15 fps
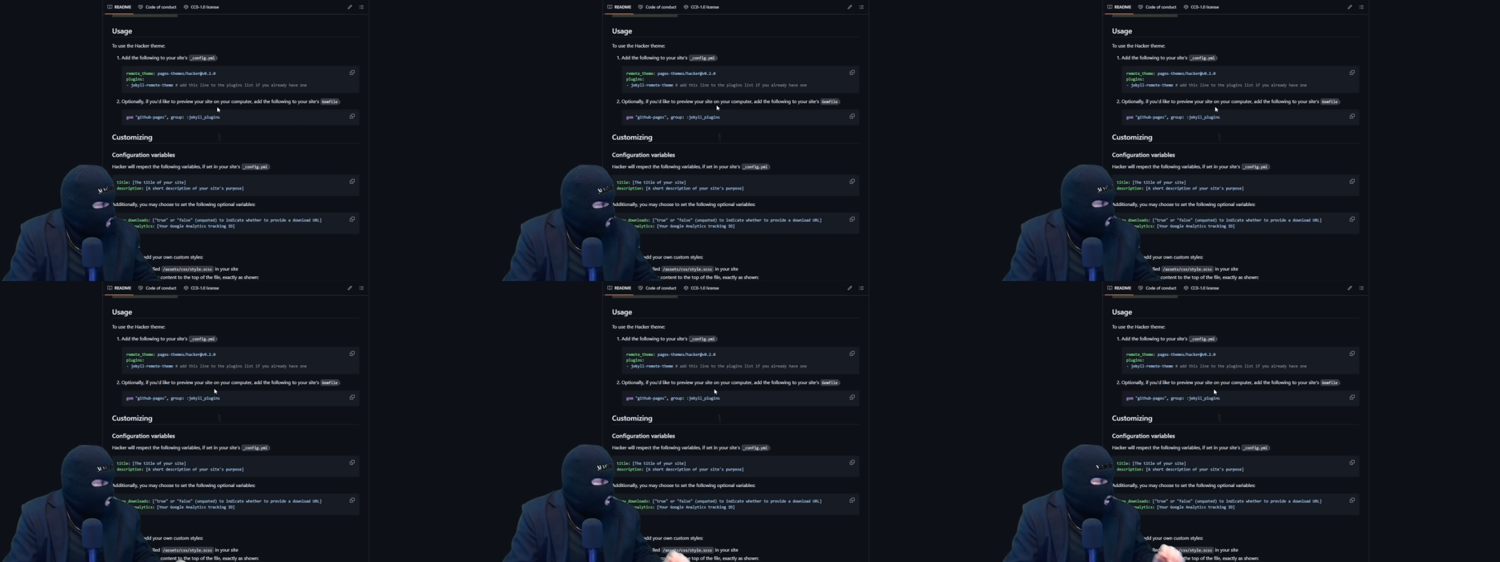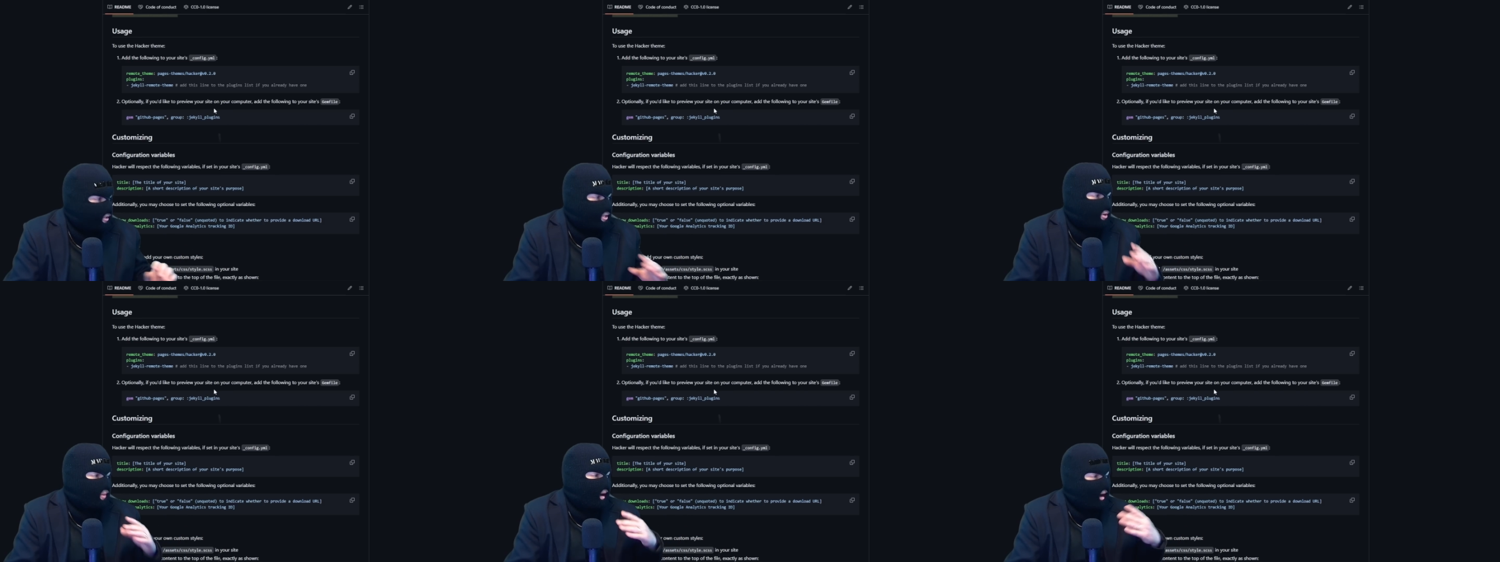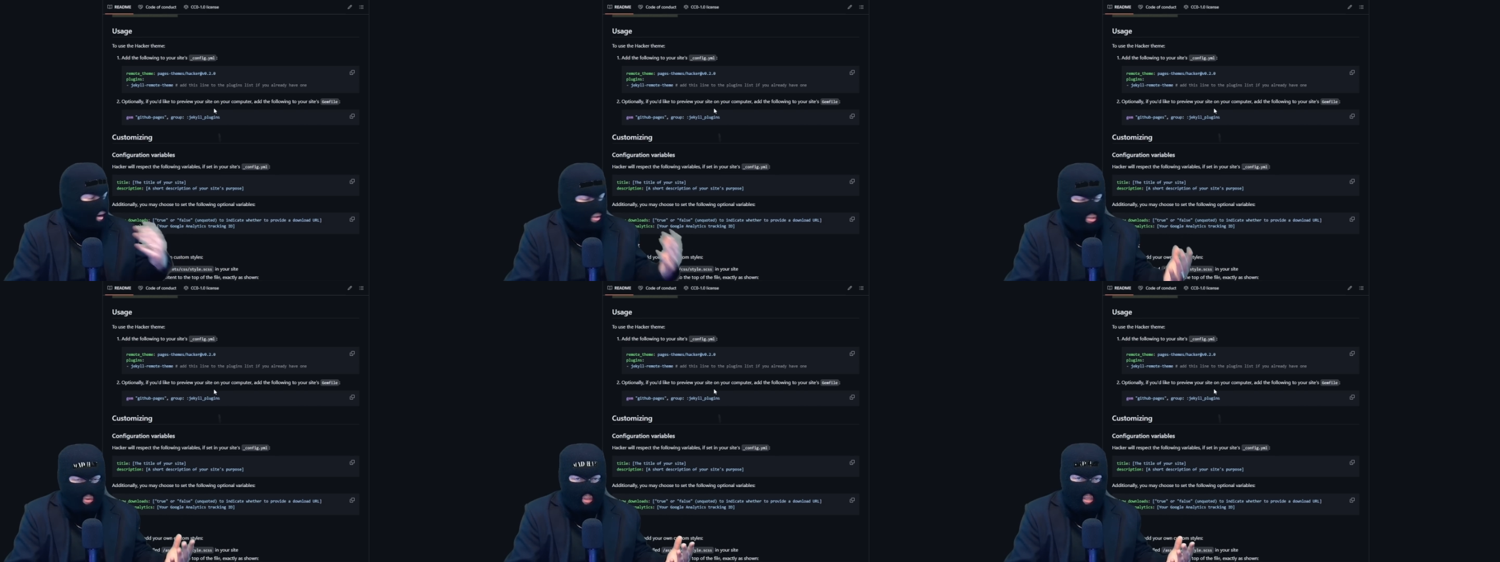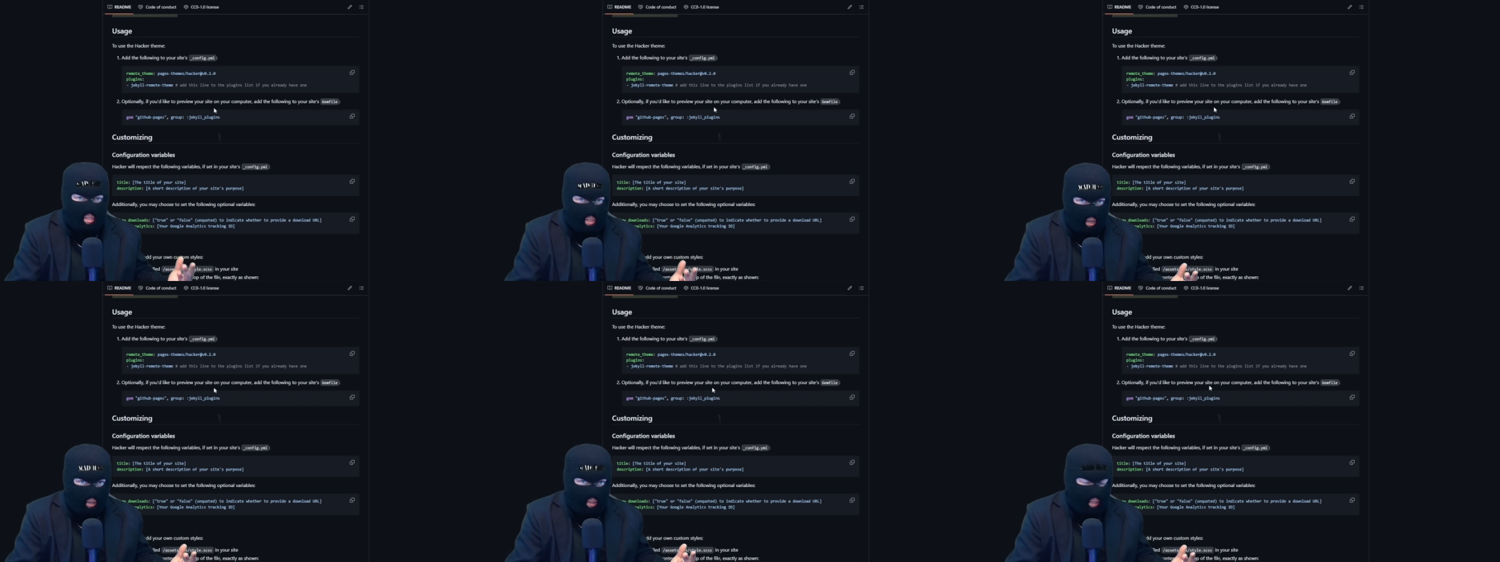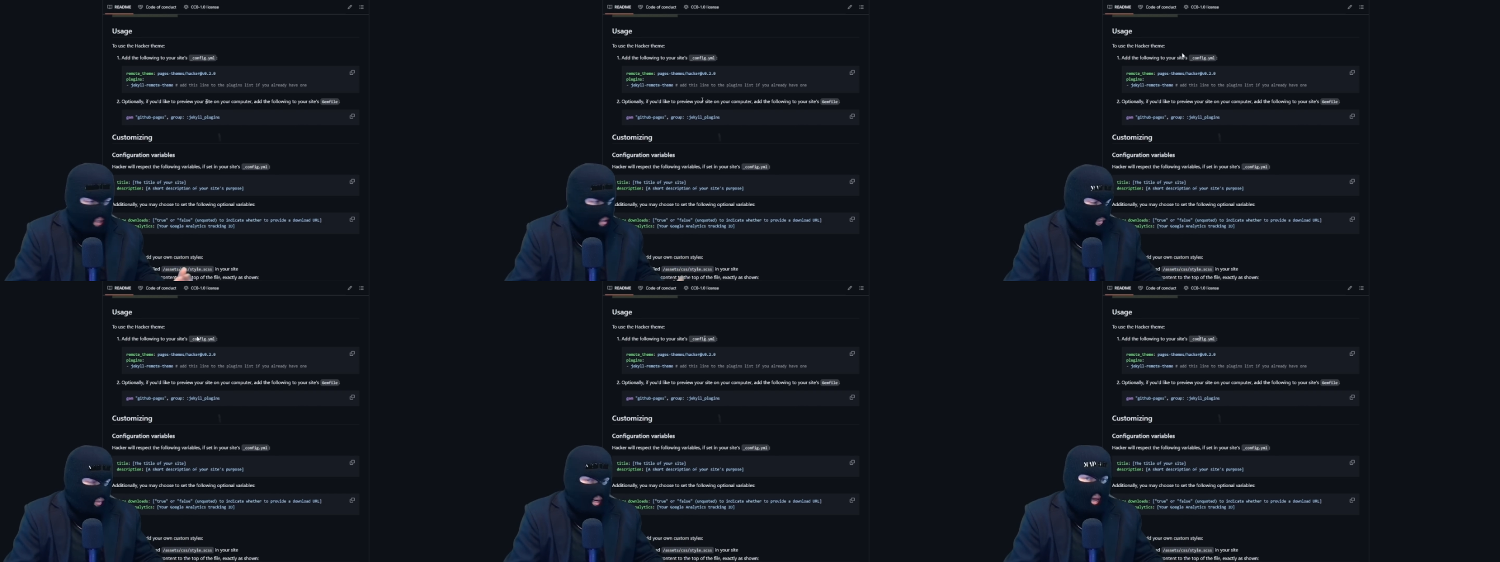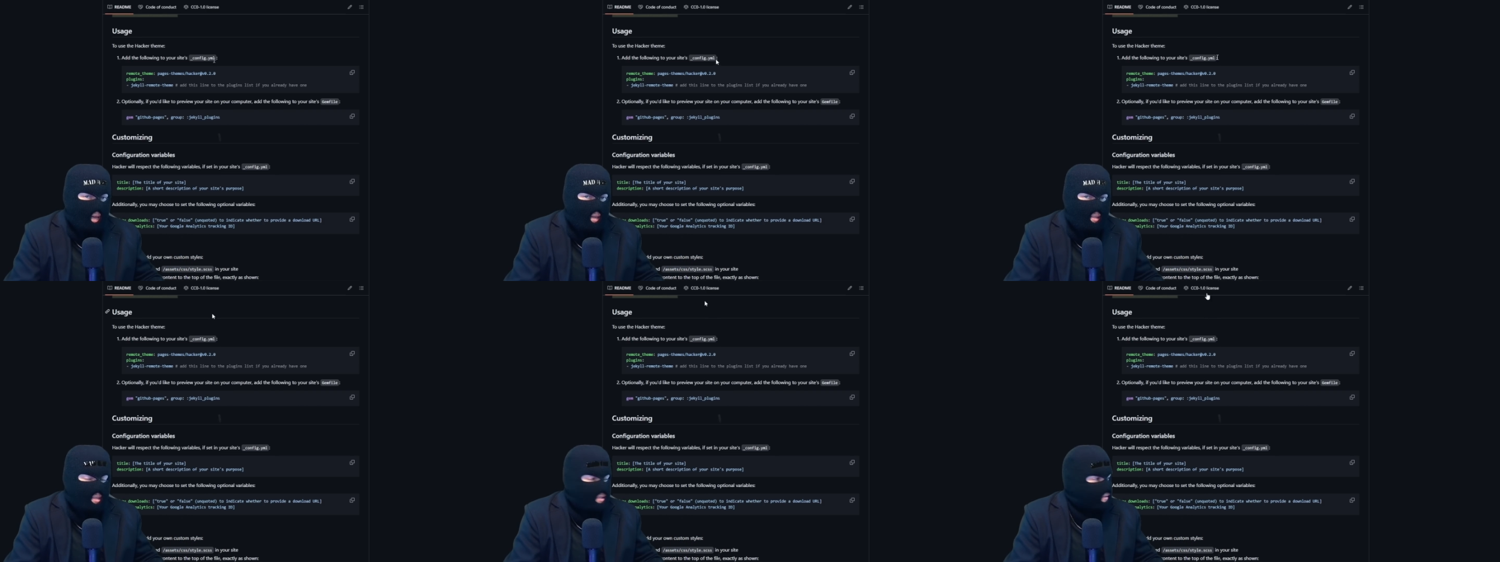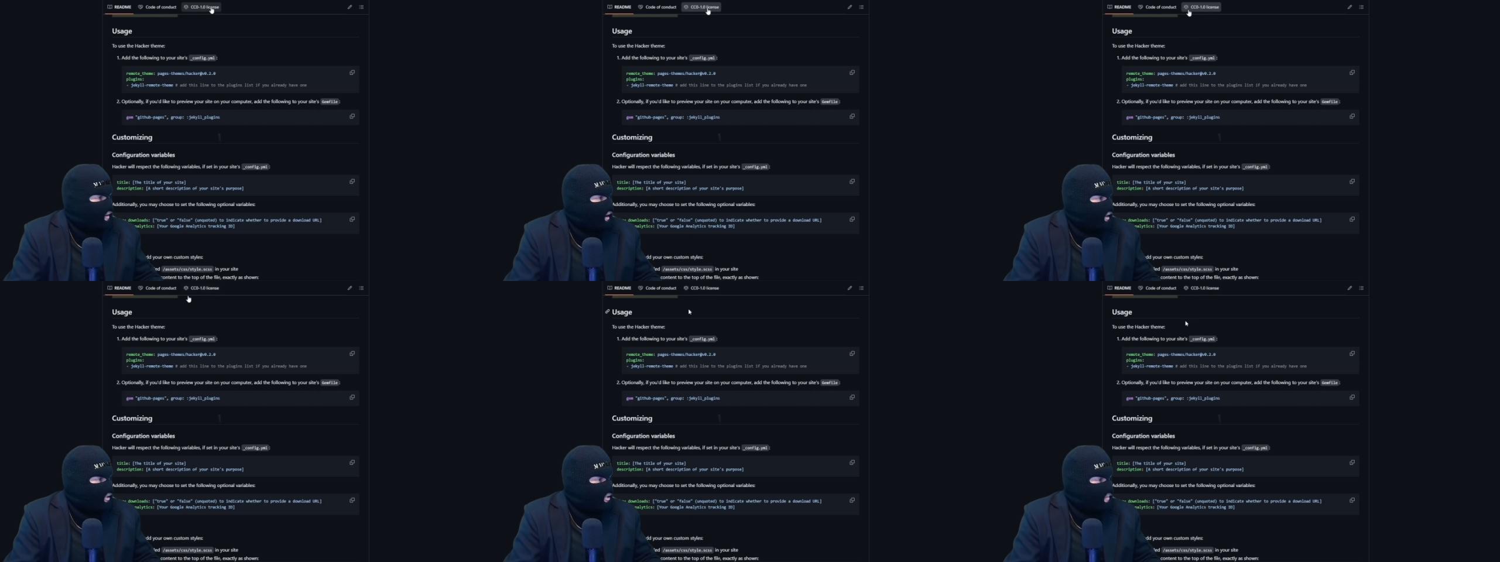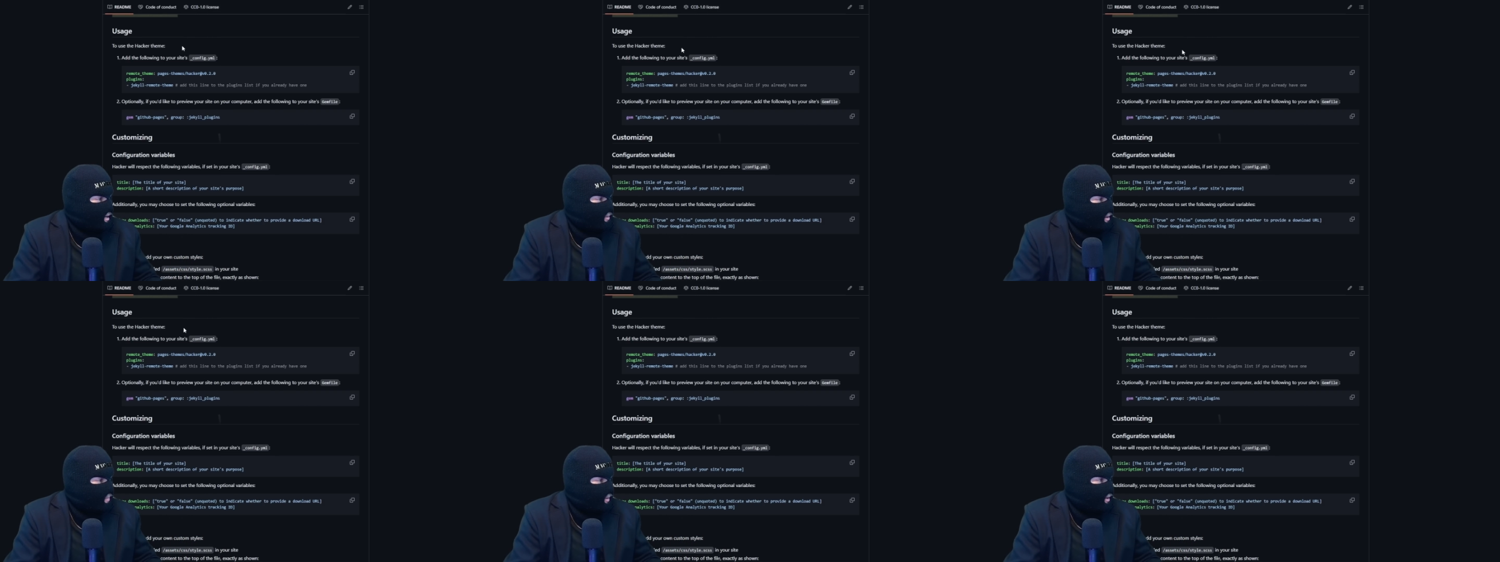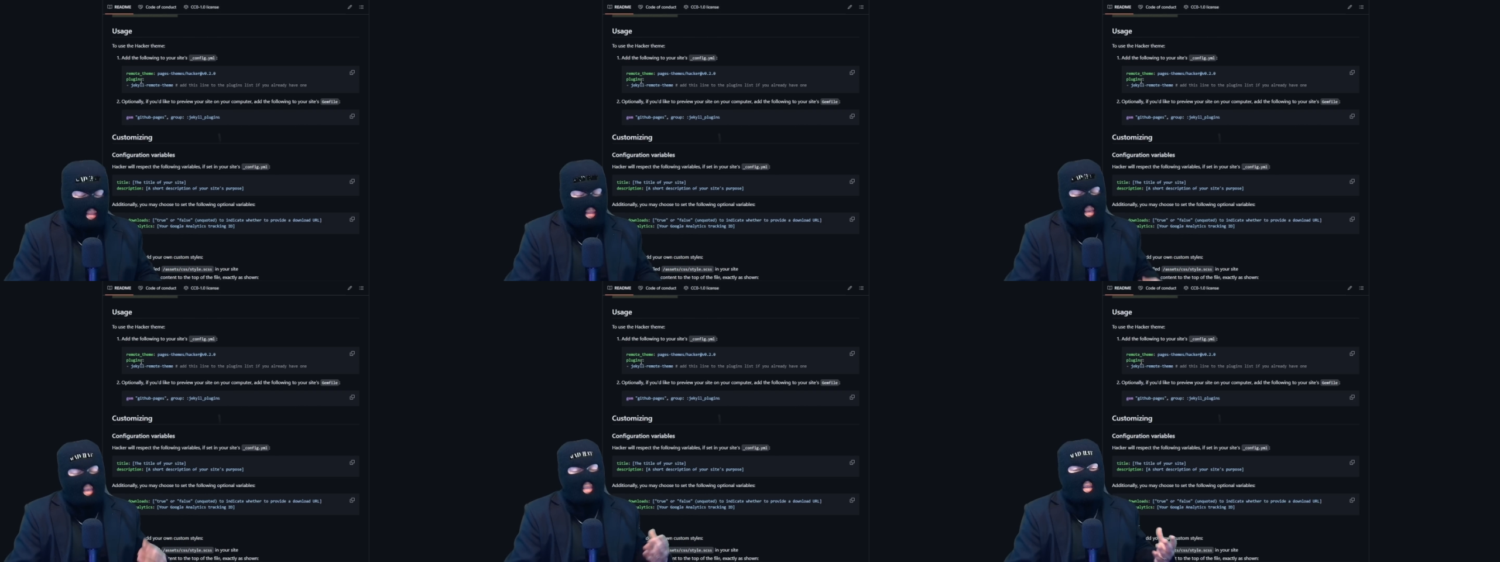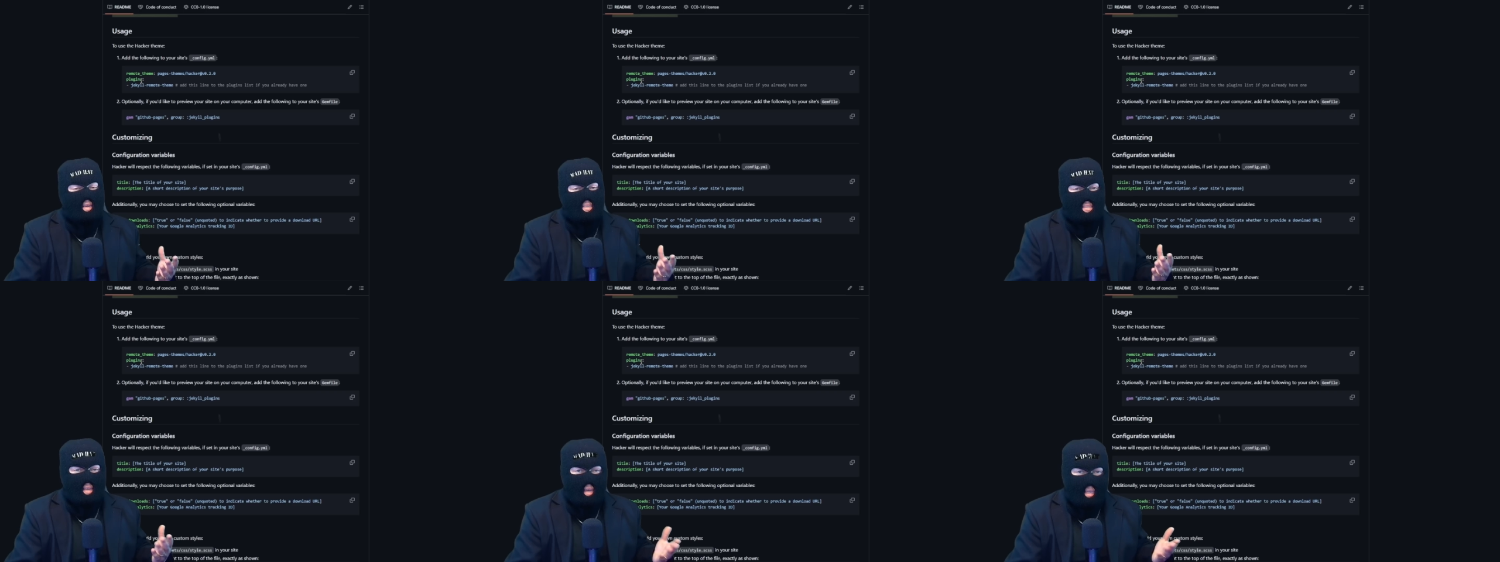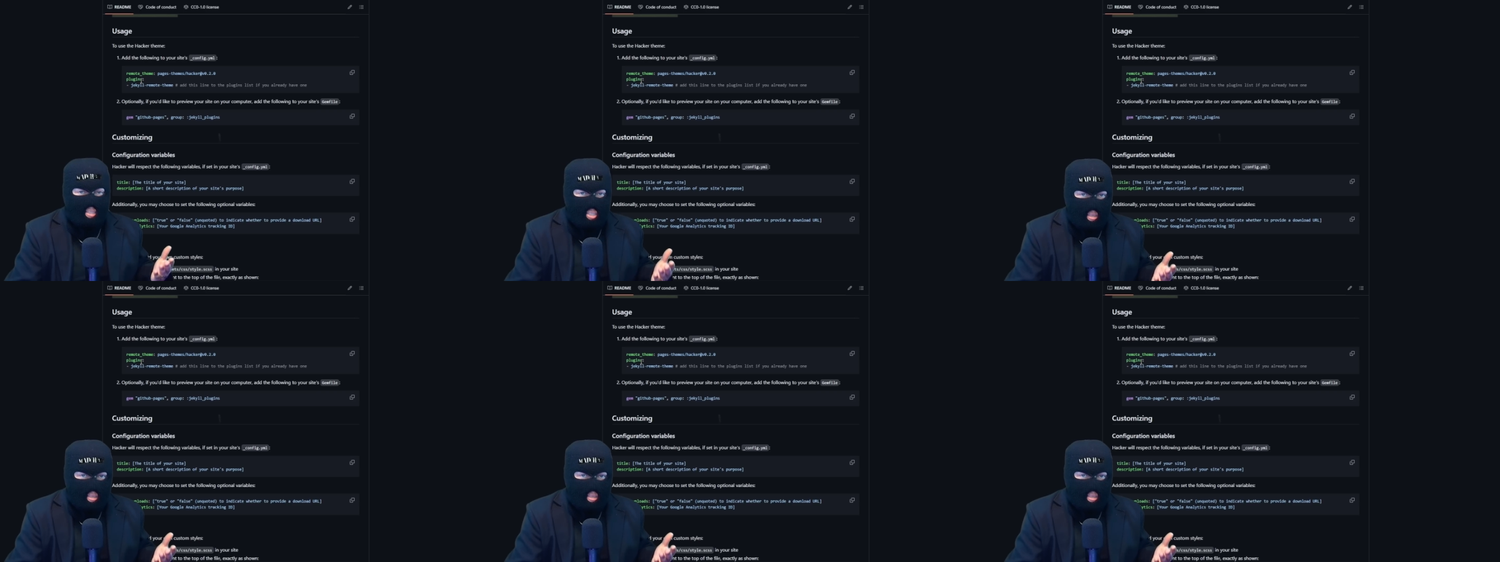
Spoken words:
Nobody's mouth can be seen.